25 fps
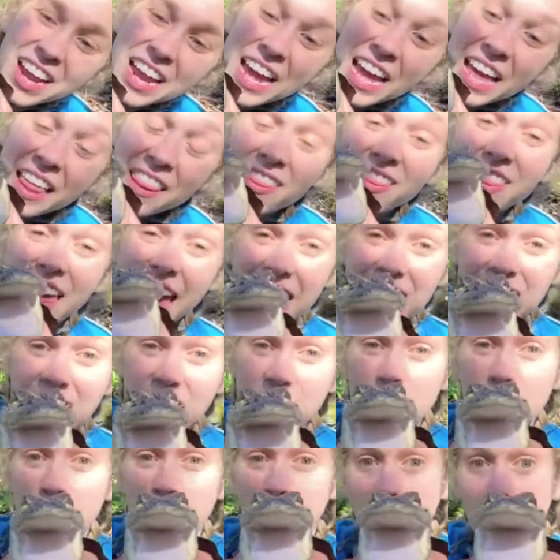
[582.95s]
They
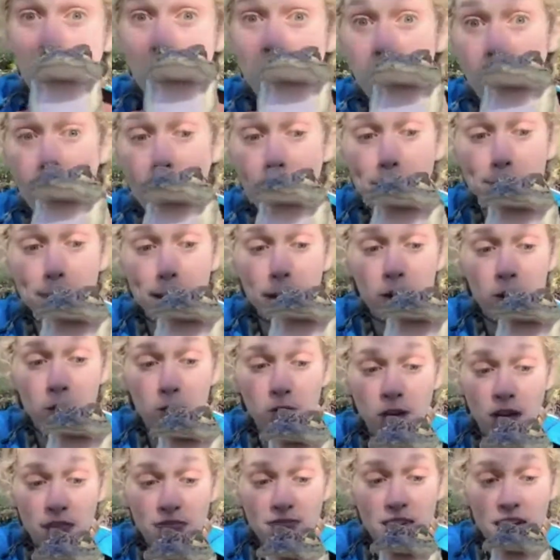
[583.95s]
can grow a lot bigger
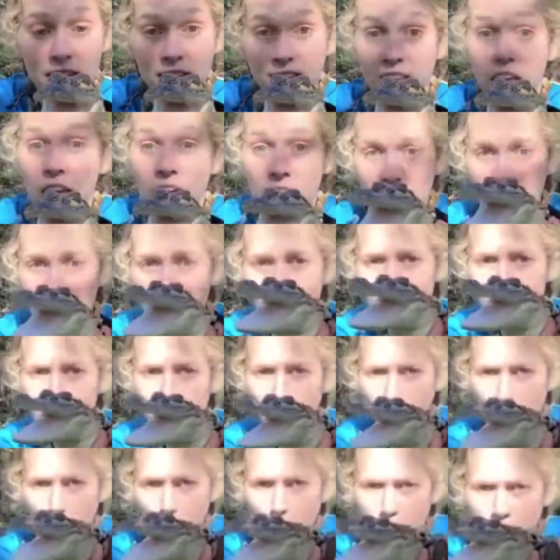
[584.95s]
than this. He's
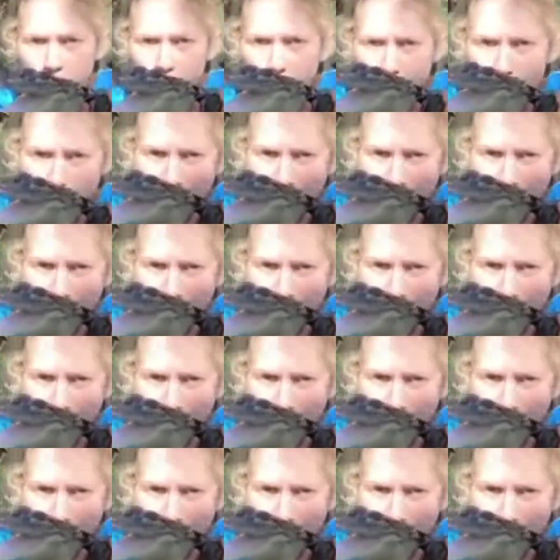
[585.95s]
probably about